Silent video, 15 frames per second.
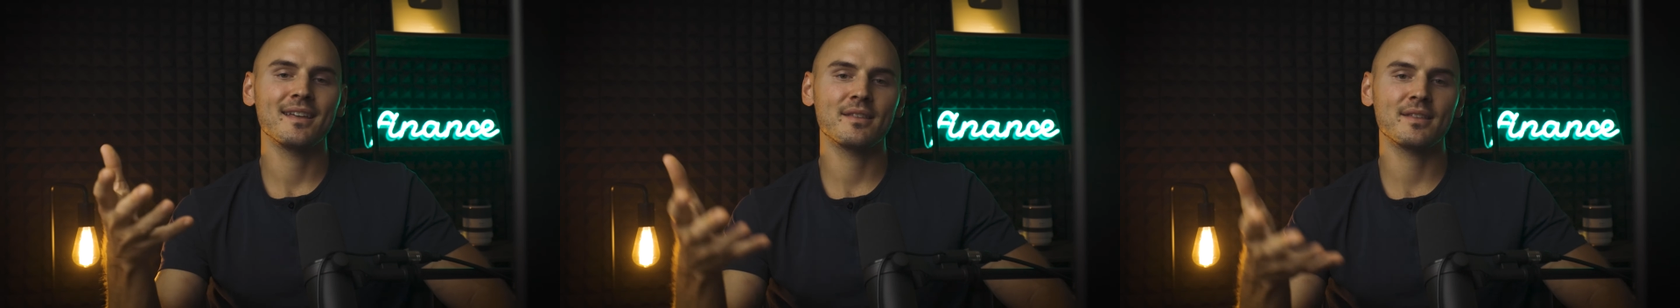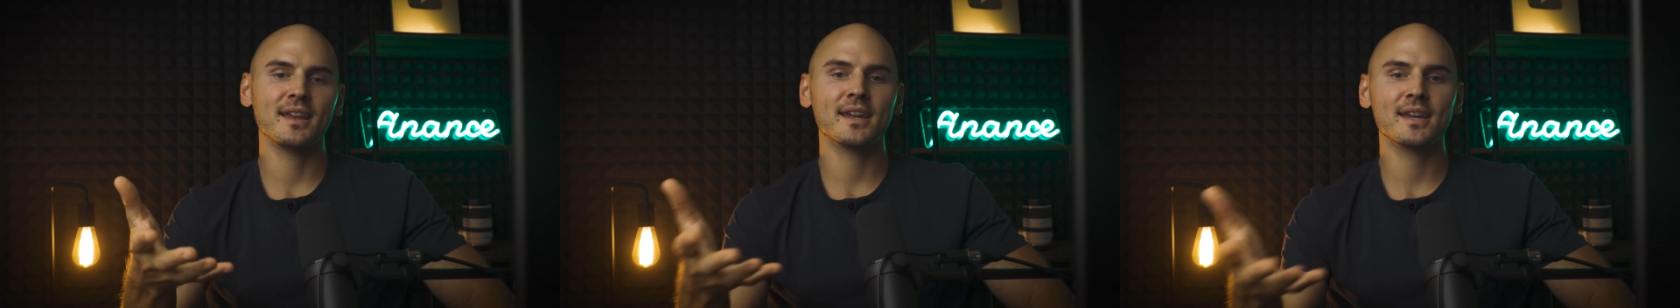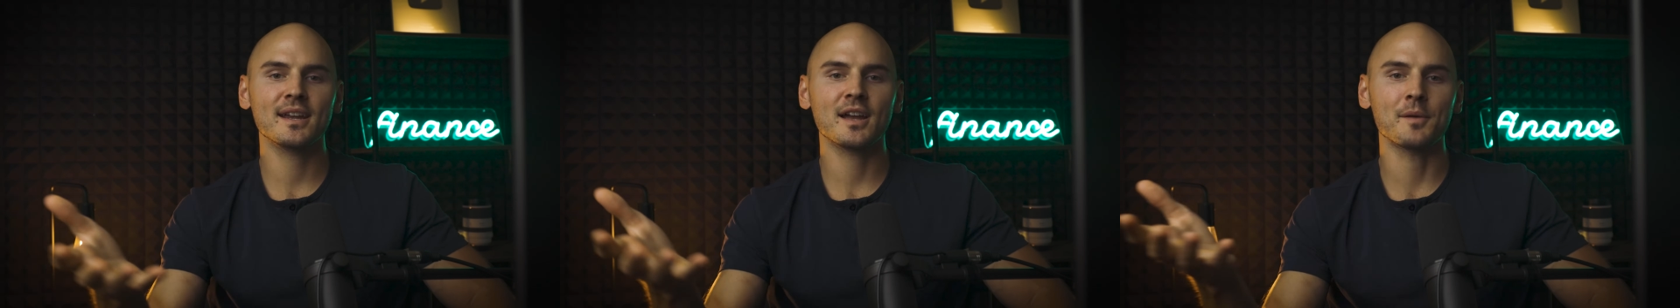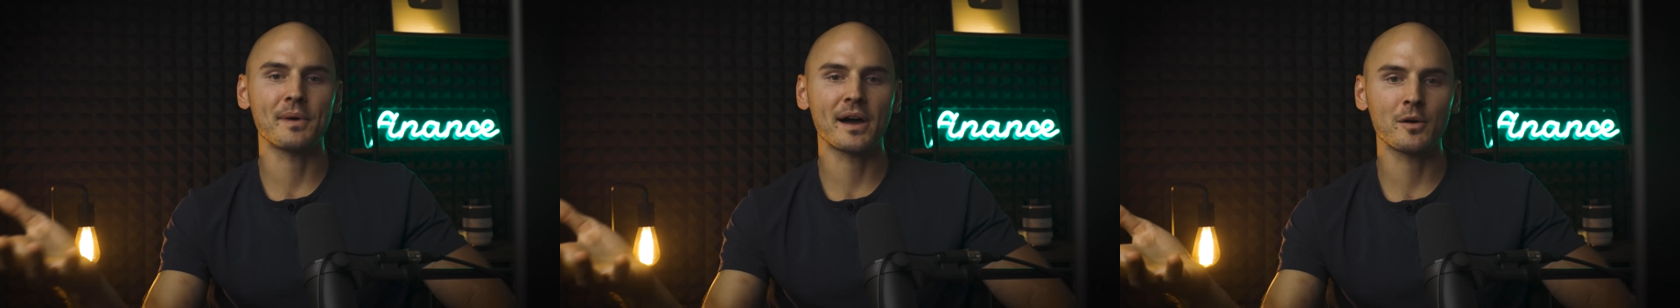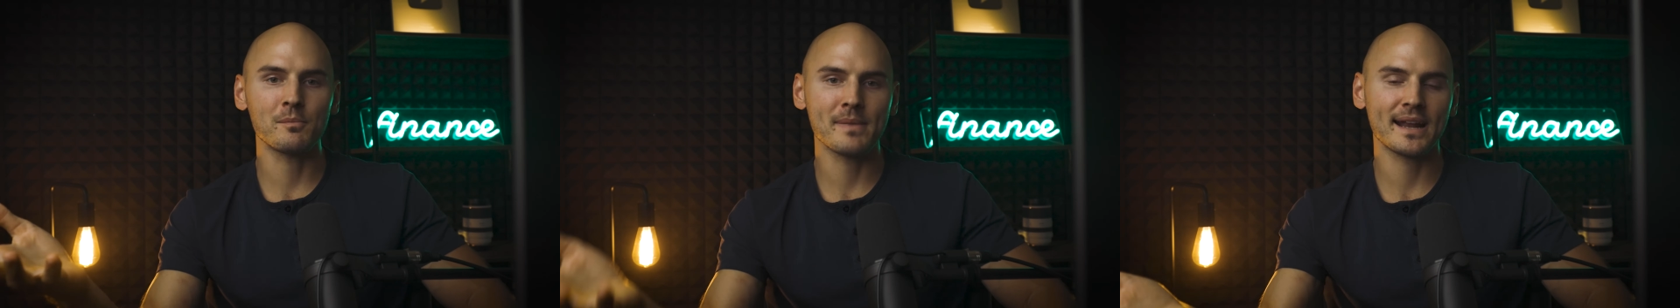thinking
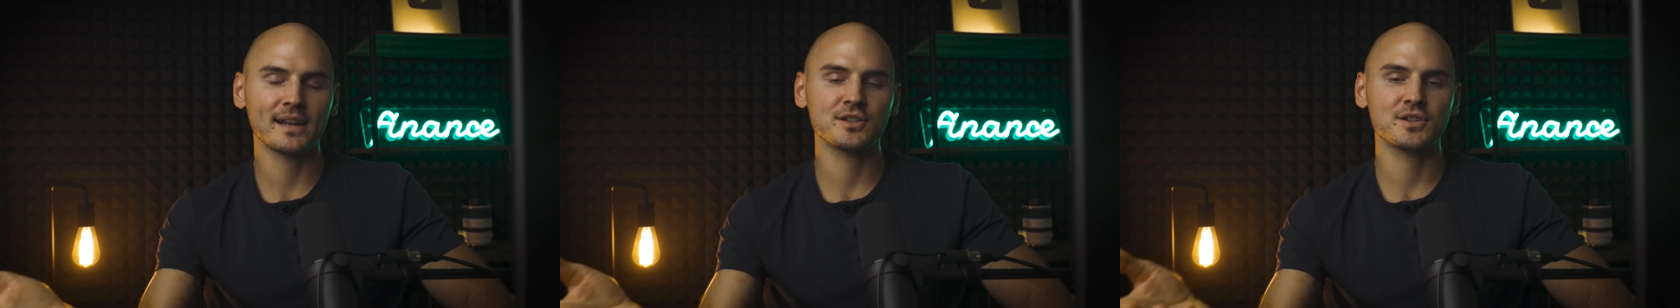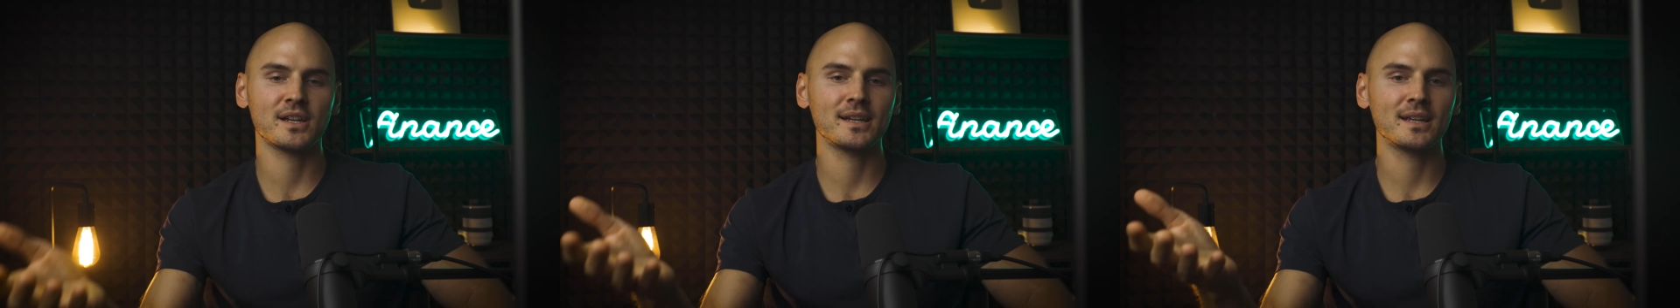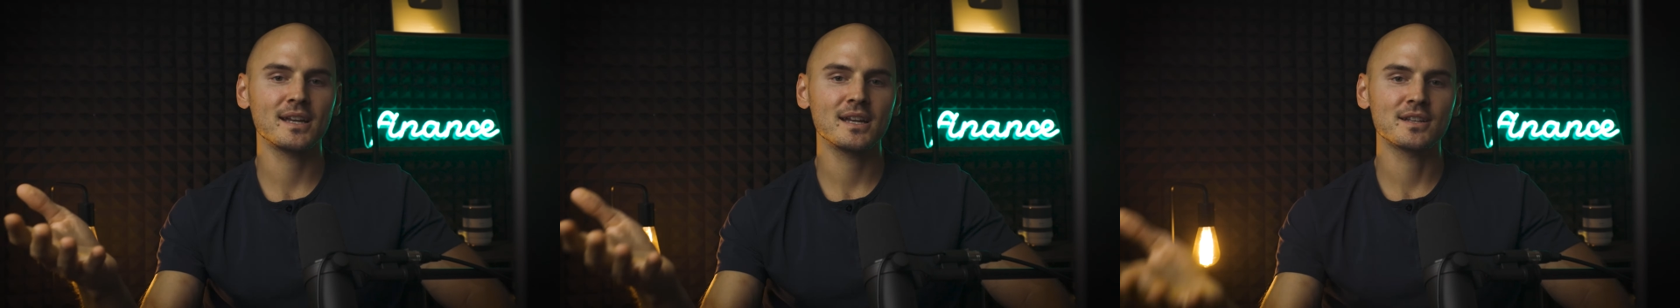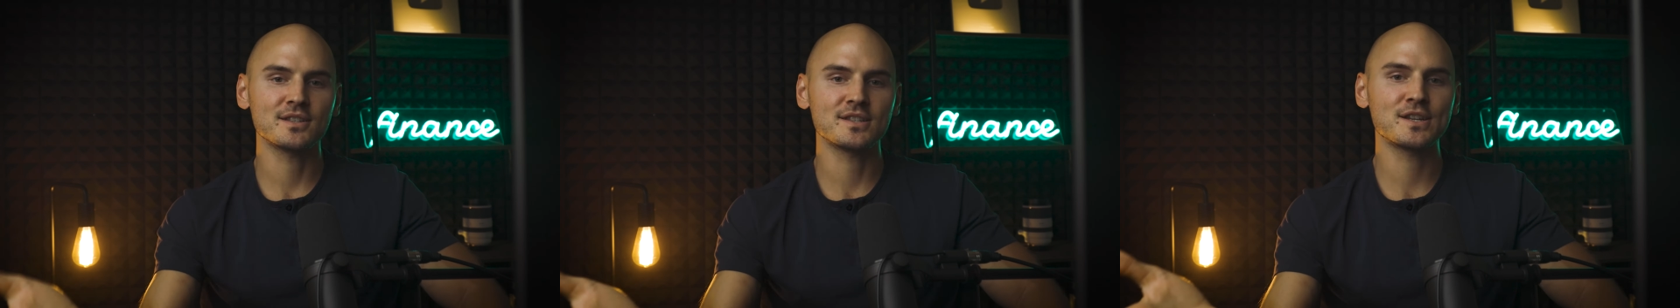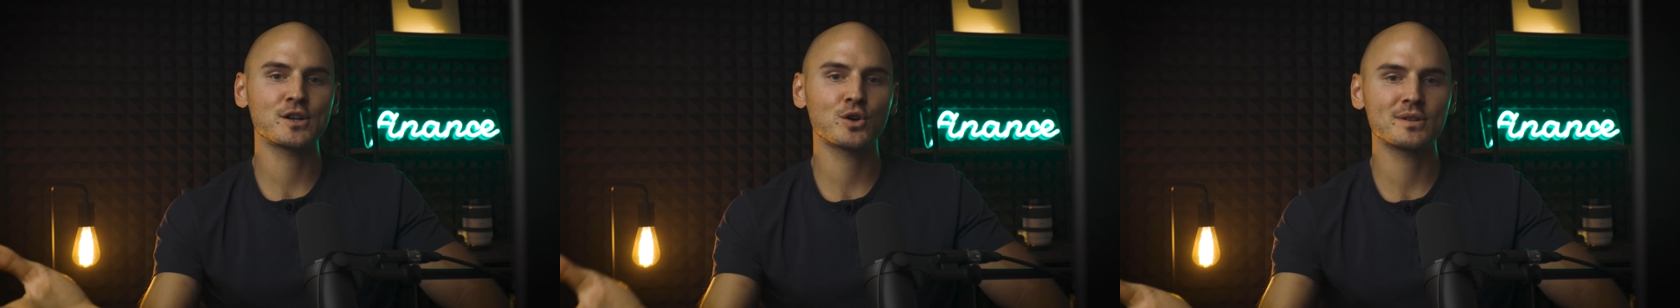about managing
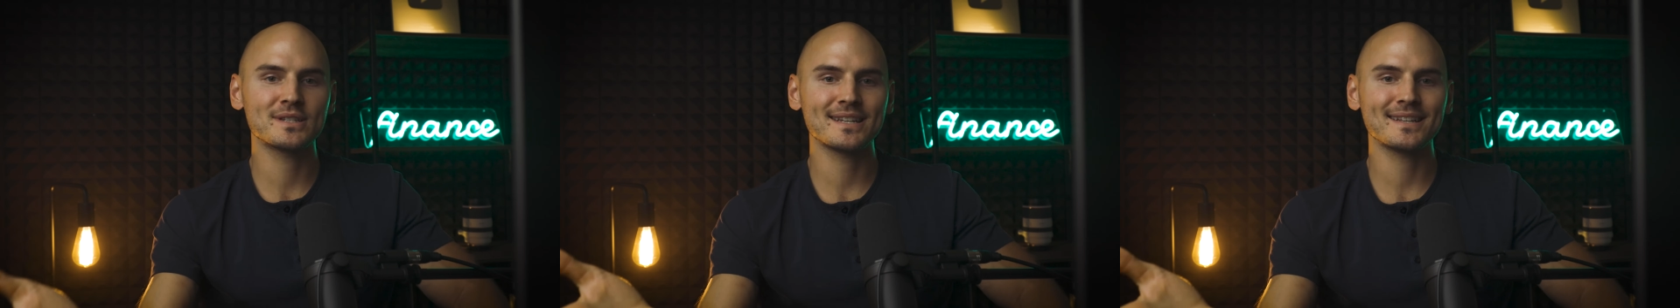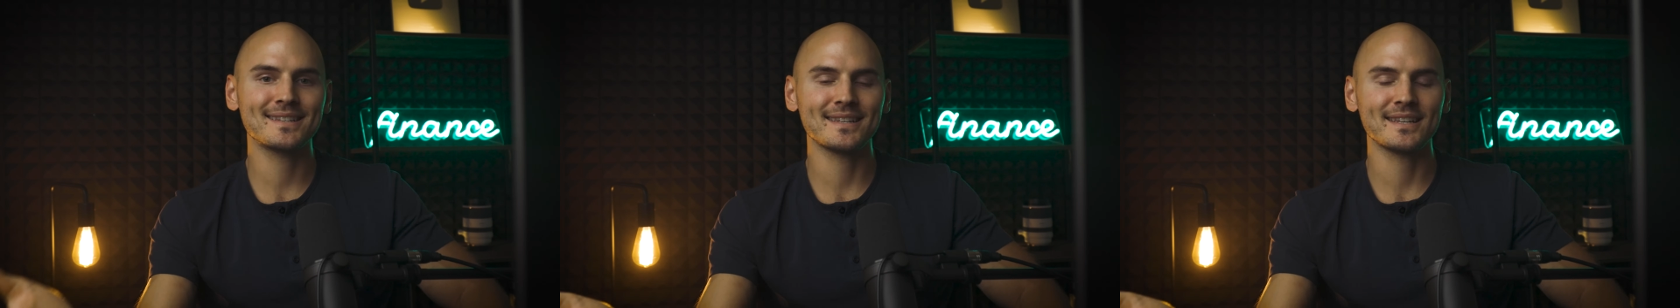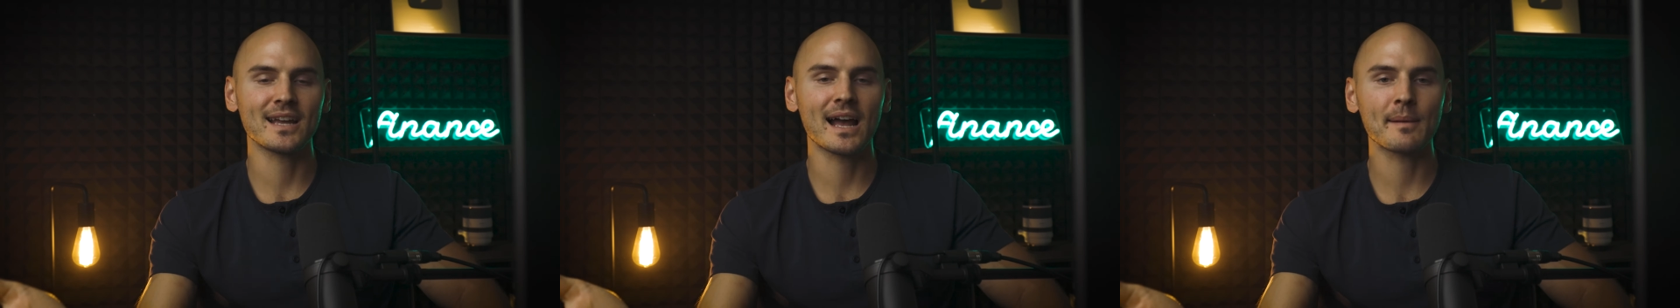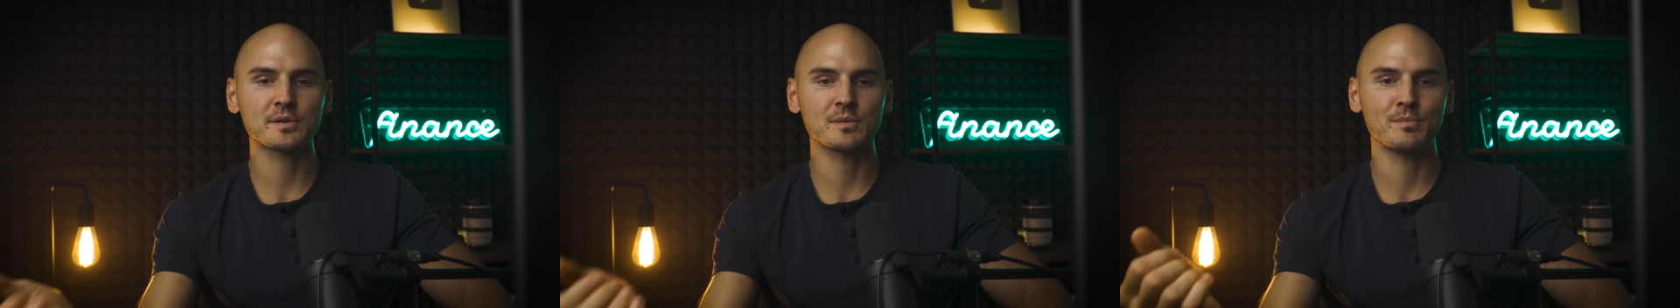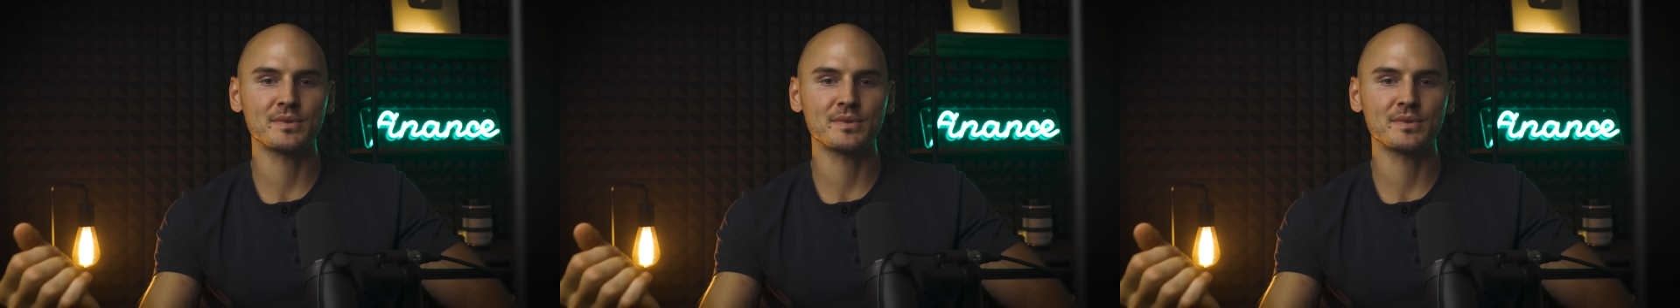0 DTE option